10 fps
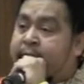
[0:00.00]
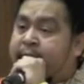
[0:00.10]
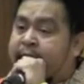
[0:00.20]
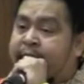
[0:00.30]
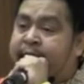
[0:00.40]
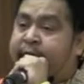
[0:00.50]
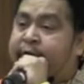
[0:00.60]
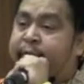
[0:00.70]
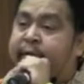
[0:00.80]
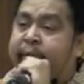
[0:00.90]
to
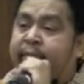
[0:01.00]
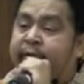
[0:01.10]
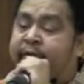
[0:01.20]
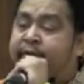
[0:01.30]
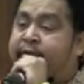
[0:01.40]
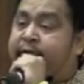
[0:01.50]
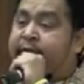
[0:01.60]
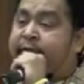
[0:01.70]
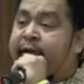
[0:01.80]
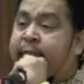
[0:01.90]
defend your people, defend
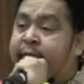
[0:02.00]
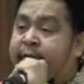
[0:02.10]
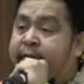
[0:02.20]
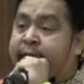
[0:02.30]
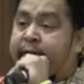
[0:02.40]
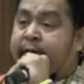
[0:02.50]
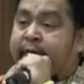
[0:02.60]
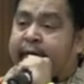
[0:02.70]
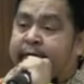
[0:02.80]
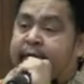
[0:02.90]
your family.
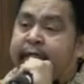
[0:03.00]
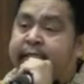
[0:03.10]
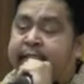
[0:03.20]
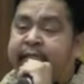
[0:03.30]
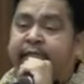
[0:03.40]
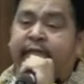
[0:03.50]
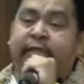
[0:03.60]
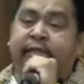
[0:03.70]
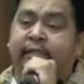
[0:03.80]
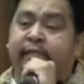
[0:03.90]
Nowadays, these
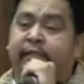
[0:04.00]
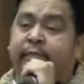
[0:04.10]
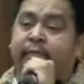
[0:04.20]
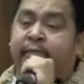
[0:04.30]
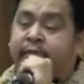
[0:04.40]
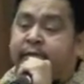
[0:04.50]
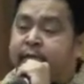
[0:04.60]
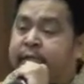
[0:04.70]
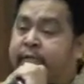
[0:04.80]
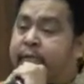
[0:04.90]
feathers, they come
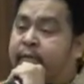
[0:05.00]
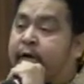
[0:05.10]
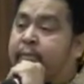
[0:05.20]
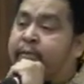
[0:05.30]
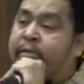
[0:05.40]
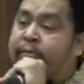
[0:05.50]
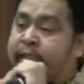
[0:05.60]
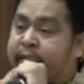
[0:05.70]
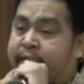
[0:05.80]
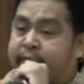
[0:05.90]
to us through
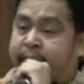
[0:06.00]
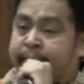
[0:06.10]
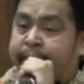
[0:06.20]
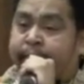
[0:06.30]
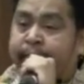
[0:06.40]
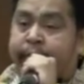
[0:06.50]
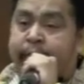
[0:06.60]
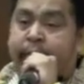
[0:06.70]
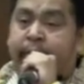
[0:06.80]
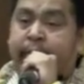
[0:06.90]
accomplishments.
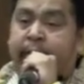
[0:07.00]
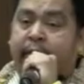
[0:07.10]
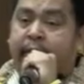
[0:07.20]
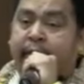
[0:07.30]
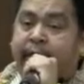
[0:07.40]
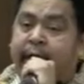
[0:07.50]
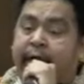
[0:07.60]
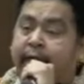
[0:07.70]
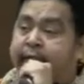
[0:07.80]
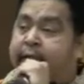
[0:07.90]
They're
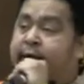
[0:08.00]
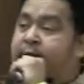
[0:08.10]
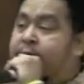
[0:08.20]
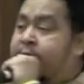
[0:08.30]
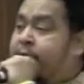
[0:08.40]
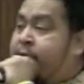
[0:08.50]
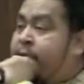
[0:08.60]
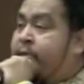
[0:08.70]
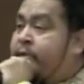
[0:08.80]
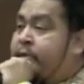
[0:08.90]
handed down
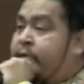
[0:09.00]
to